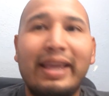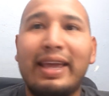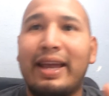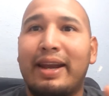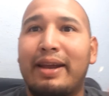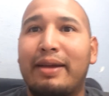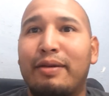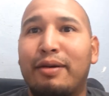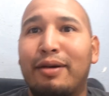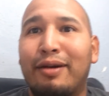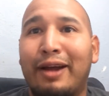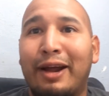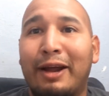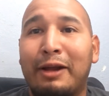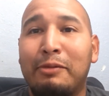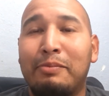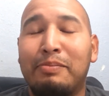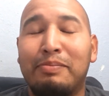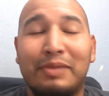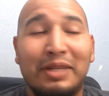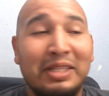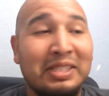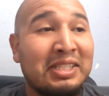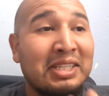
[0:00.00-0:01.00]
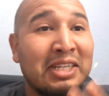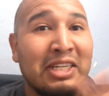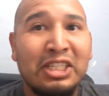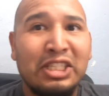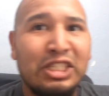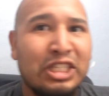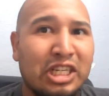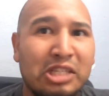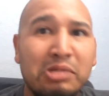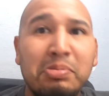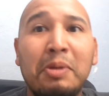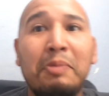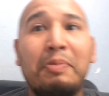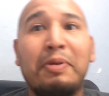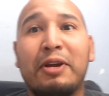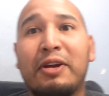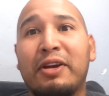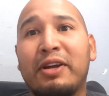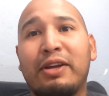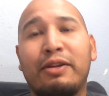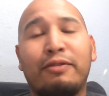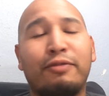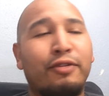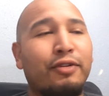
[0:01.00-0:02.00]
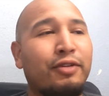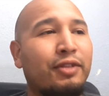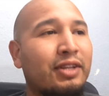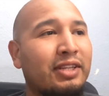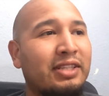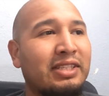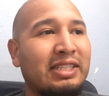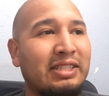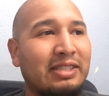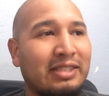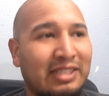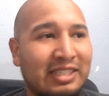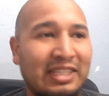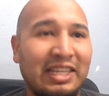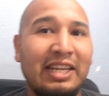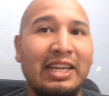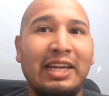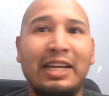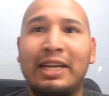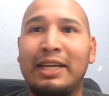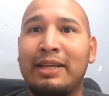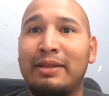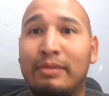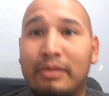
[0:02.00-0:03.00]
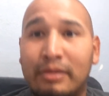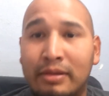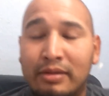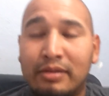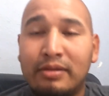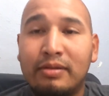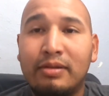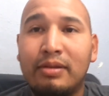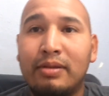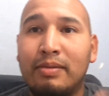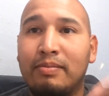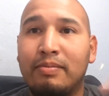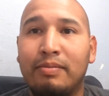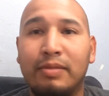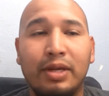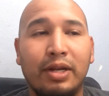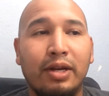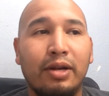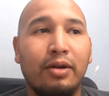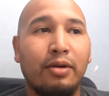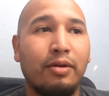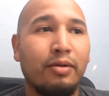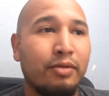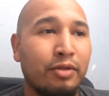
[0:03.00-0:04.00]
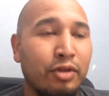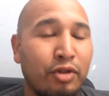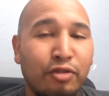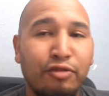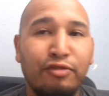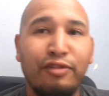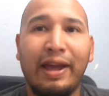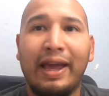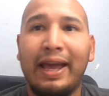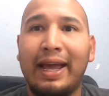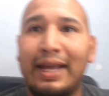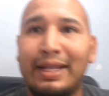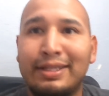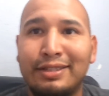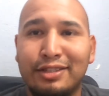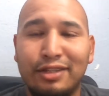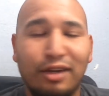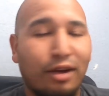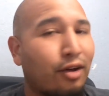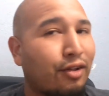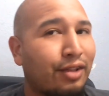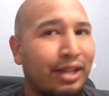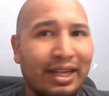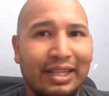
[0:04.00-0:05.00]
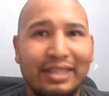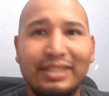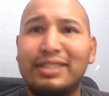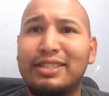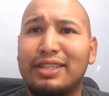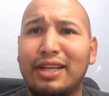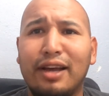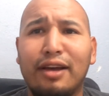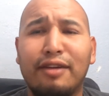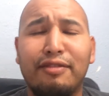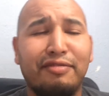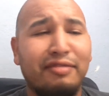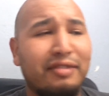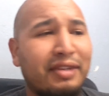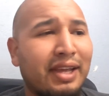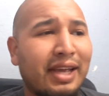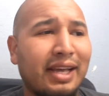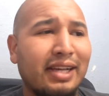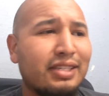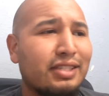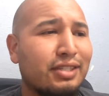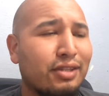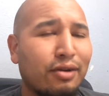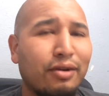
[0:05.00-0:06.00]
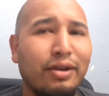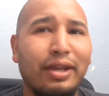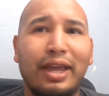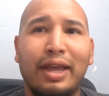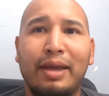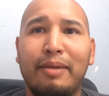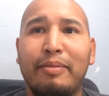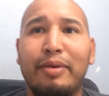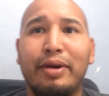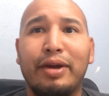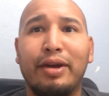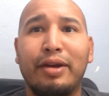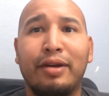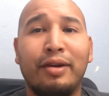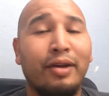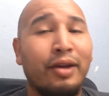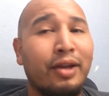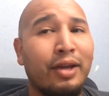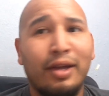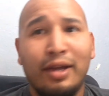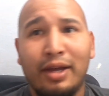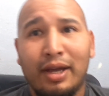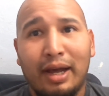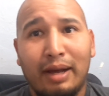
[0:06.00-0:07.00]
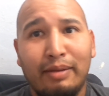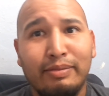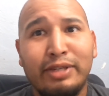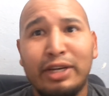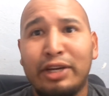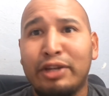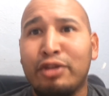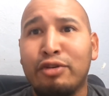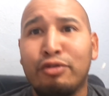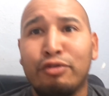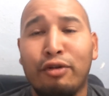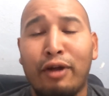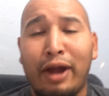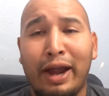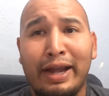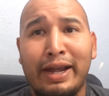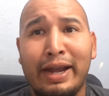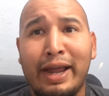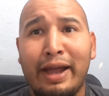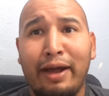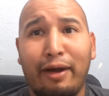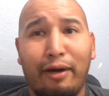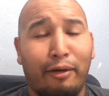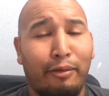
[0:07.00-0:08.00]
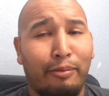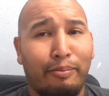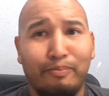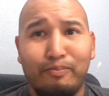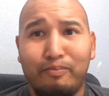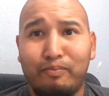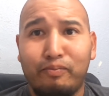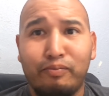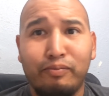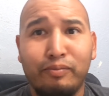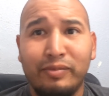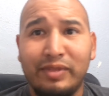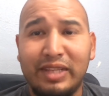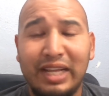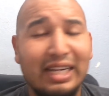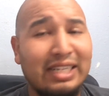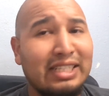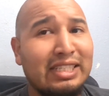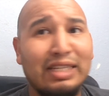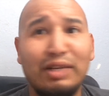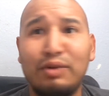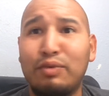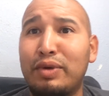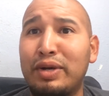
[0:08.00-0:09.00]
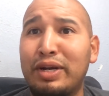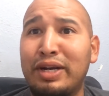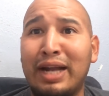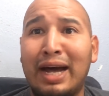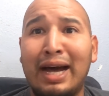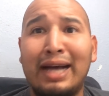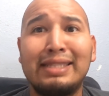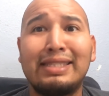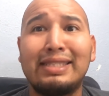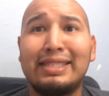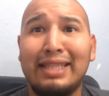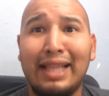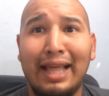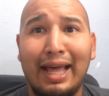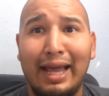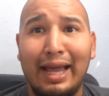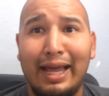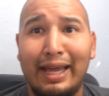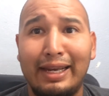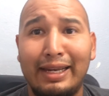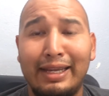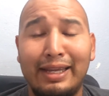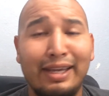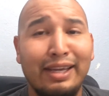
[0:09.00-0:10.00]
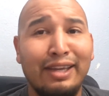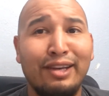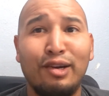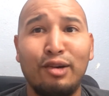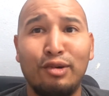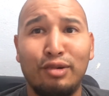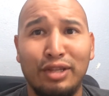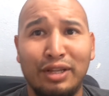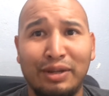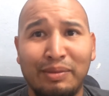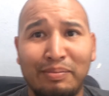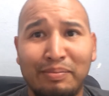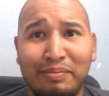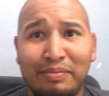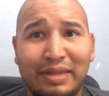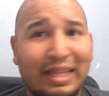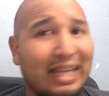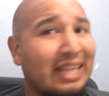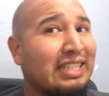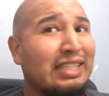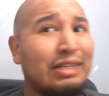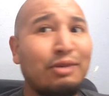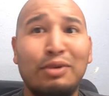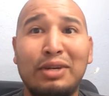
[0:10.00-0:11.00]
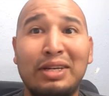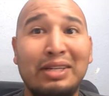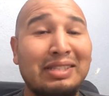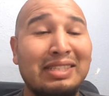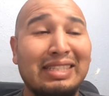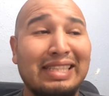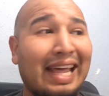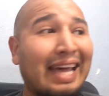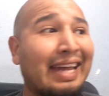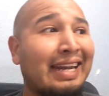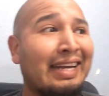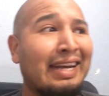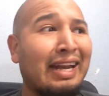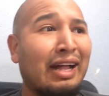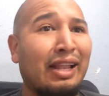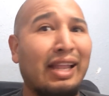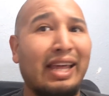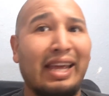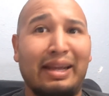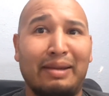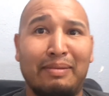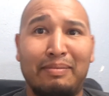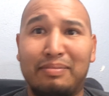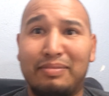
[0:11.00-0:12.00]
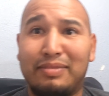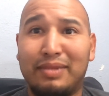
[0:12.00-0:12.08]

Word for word: I get it, all right? It's an adjustment period for the t- city, you know, new fans, all that stuff. Yes, okay, but I'm telling you right now, that shit would not slide in Oakland. That shit wouldn't slide in LA.